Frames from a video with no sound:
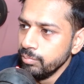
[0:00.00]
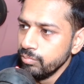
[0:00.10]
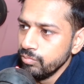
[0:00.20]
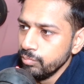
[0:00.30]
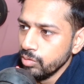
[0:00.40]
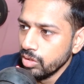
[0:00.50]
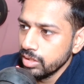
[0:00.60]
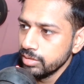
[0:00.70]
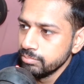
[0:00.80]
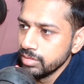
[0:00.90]

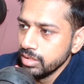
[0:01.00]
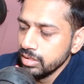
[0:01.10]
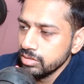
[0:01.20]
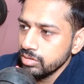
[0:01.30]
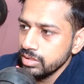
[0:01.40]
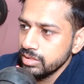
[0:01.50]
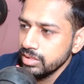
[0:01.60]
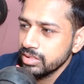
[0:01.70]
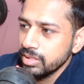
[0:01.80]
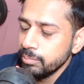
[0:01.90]
Blogger. So this
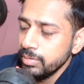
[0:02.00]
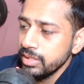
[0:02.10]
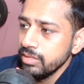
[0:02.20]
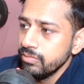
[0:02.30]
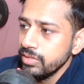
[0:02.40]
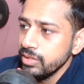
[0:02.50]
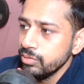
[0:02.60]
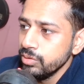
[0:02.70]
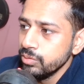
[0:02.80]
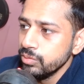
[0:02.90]
is completely free to
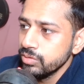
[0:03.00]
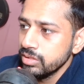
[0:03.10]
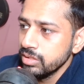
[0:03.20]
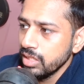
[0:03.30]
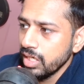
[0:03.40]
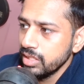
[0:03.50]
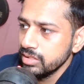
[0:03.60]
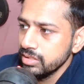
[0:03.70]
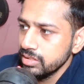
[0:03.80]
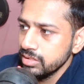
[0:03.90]
use and
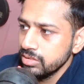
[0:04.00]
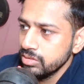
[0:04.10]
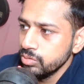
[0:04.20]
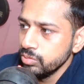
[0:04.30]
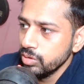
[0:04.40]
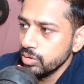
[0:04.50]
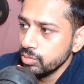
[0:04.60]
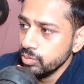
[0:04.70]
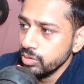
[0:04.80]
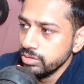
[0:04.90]
this is through your
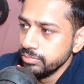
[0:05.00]
Google.